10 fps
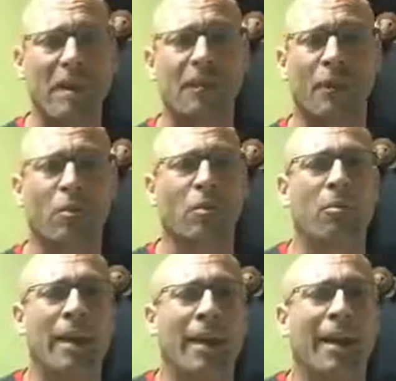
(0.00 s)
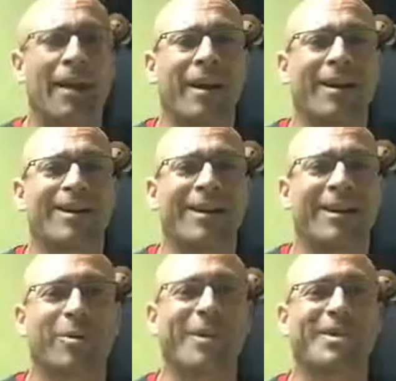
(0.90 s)
There won't be a
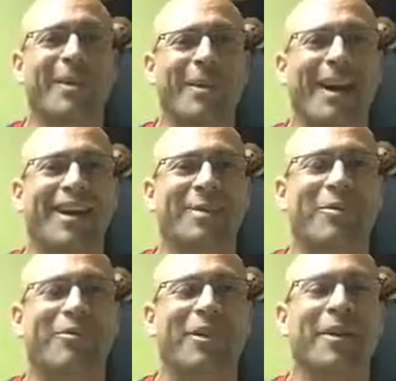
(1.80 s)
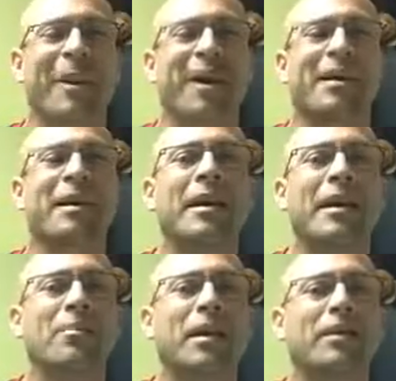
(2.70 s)
quiz on that here before the end,
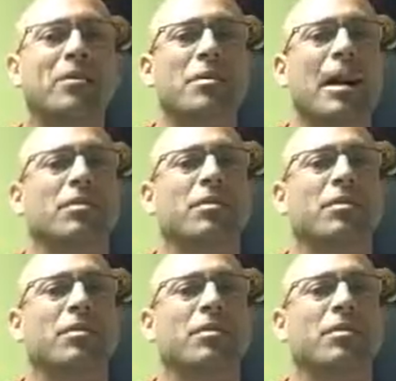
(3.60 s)
but those top